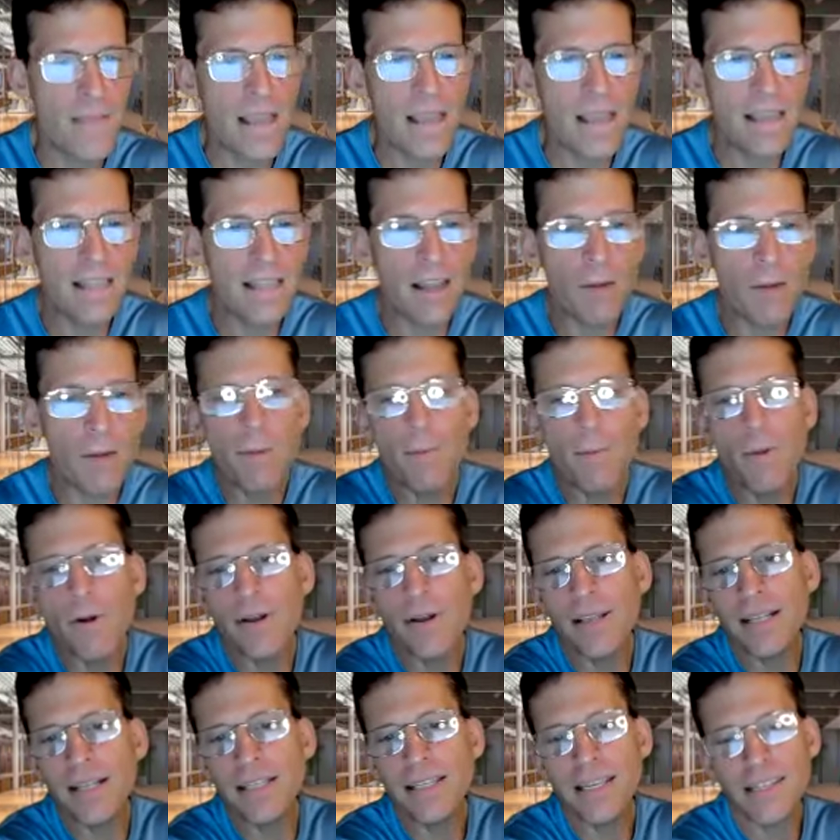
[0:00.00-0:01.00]
They, and they're
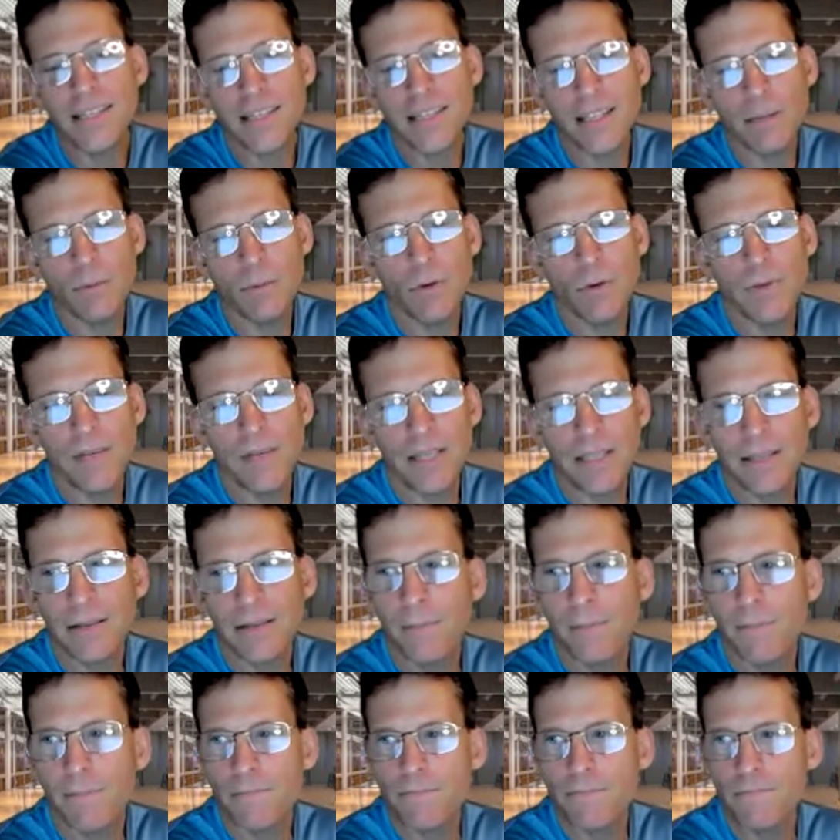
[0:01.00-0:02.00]
promoting these things in the
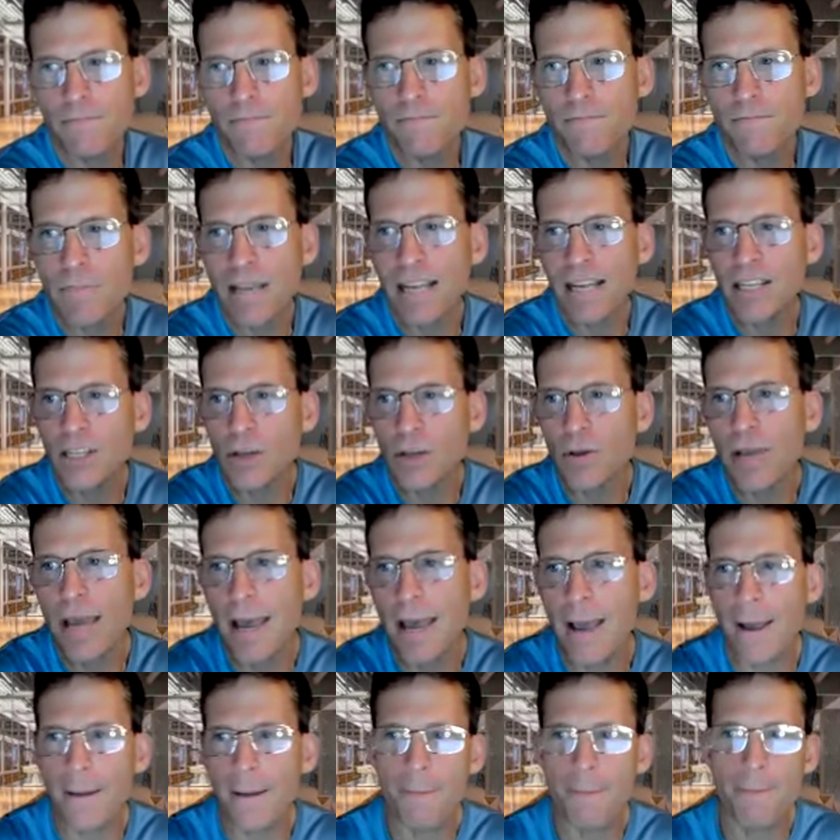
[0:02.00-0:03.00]
movies. Like it's mm -hmm.
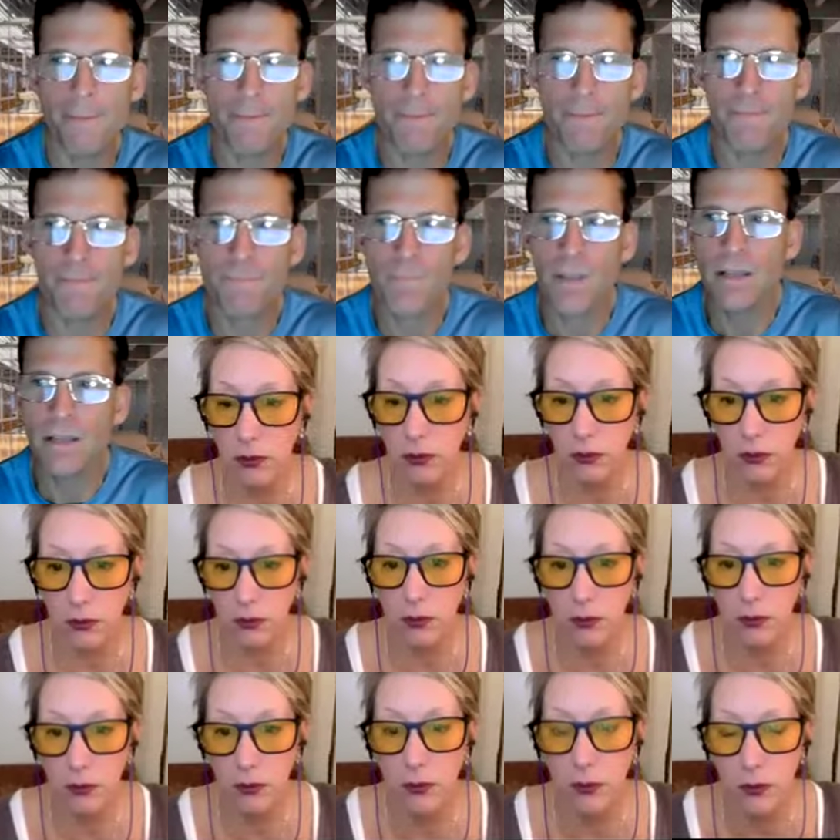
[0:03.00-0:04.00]
okay. Mm -hmm.
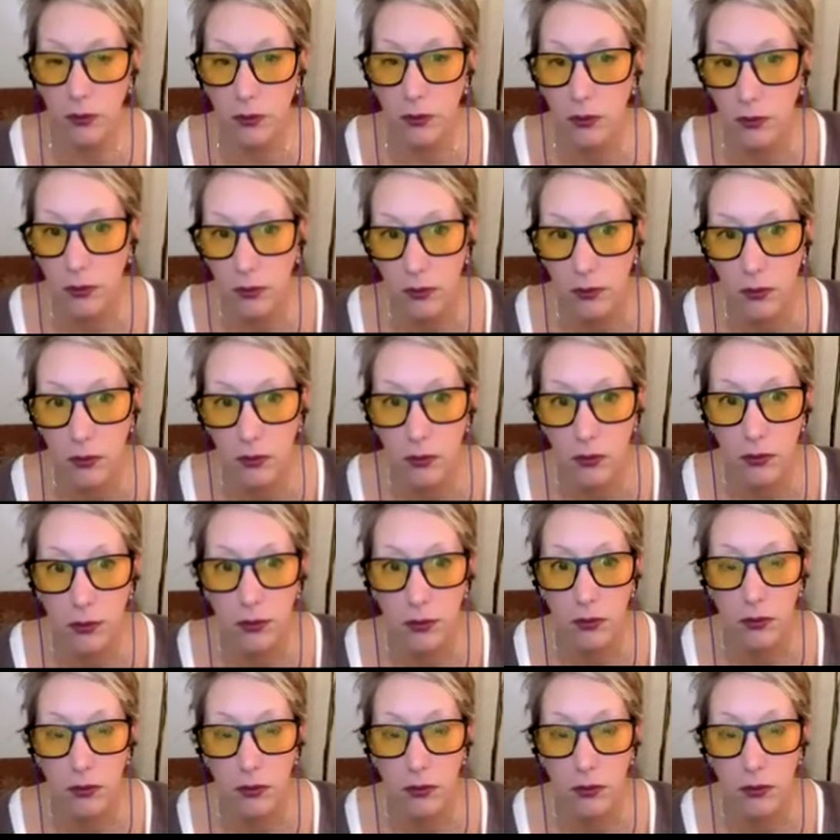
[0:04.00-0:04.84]
Like, did you see